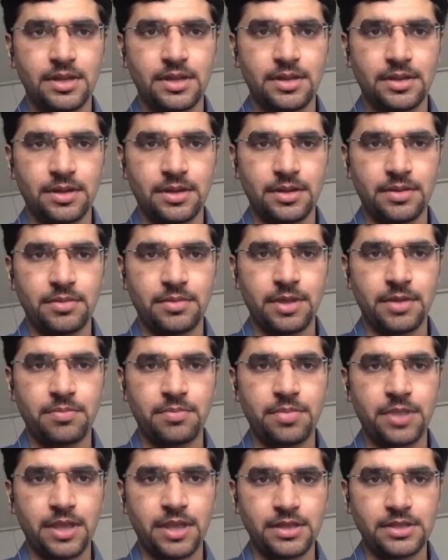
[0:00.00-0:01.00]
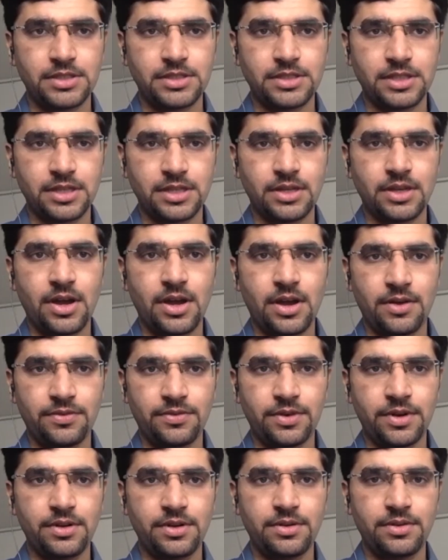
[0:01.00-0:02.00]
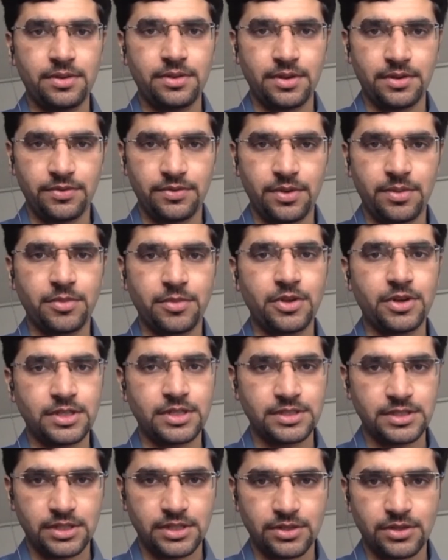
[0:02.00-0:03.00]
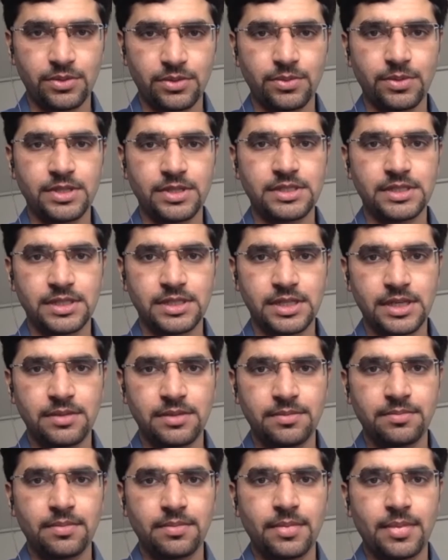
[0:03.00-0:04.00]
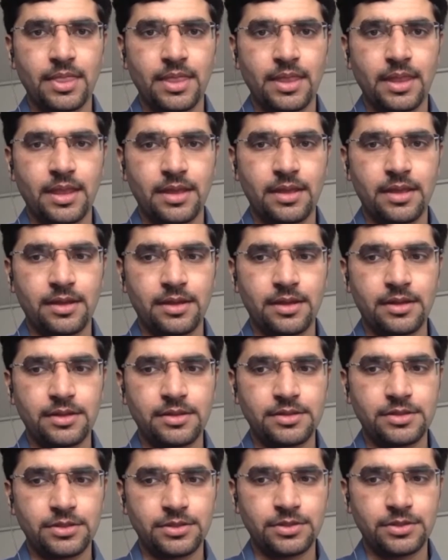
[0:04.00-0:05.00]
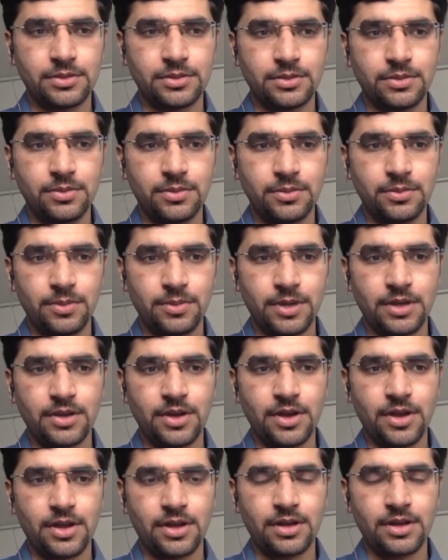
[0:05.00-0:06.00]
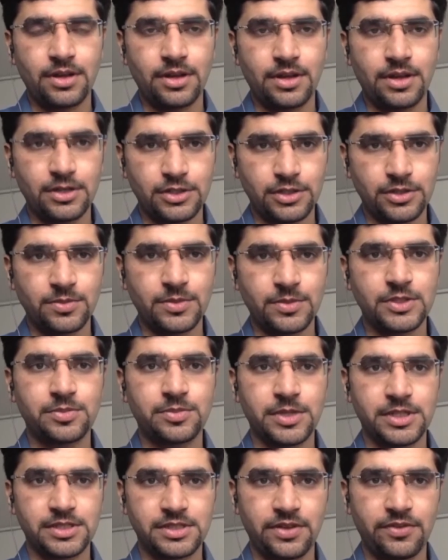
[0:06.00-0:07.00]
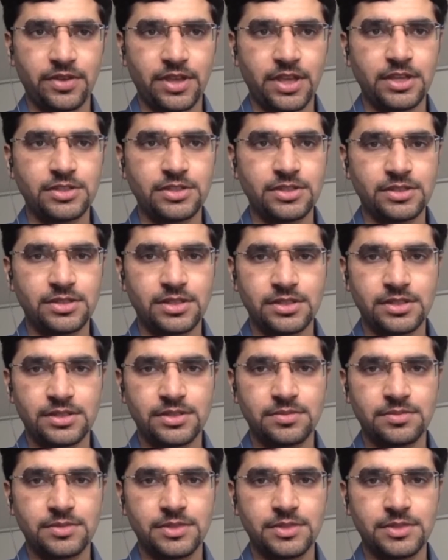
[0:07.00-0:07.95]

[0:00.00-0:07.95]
my PhD offer from Utah State University to work on autonomous space navigation systems.